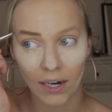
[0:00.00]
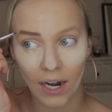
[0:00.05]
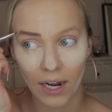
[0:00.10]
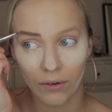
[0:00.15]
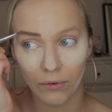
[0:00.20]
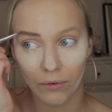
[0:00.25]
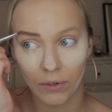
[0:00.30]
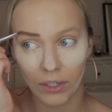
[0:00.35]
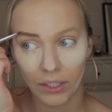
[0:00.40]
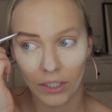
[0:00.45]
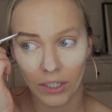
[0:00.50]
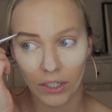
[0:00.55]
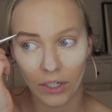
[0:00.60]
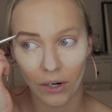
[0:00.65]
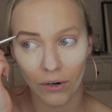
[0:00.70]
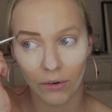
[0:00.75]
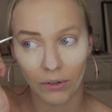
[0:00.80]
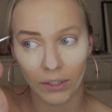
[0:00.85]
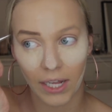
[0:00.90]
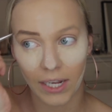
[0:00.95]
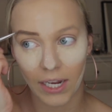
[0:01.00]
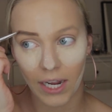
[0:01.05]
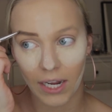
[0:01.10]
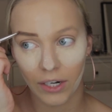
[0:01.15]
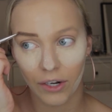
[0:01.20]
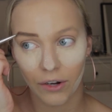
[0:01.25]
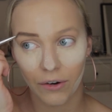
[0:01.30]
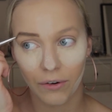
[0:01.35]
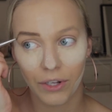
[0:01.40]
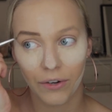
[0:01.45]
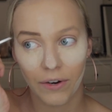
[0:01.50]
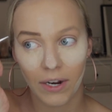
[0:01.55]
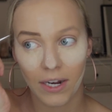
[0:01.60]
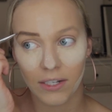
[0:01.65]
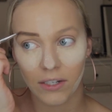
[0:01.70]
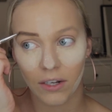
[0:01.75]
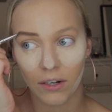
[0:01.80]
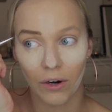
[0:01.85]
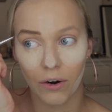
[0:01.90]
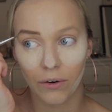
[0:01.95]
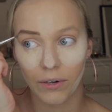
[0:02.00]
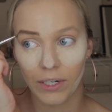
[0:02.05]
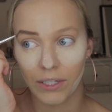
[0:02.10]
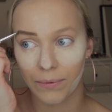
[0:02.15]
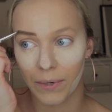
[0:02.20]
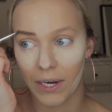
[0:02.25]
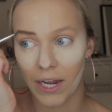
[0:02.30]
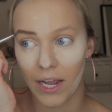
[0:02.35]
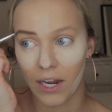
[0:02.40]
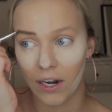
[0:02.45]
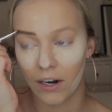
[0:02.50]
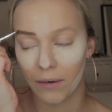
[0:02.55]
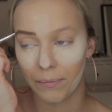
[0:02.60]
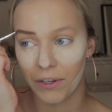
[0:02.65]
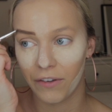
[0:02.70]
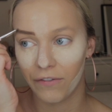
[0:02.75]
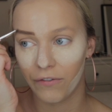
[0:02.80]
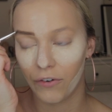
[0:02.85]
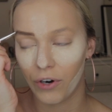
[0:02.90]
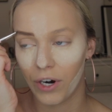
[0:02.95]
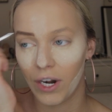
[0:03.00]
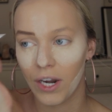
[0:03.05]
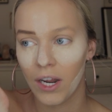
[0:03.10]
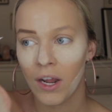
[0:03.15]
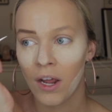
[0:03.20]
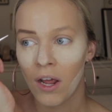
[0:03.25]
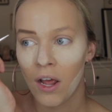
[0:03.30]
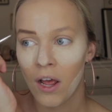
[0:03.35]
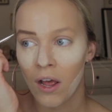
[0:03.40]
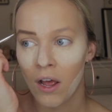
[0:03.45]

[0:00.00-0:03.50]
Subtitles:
I really don't. Like, I know you guys always would hate on me for it,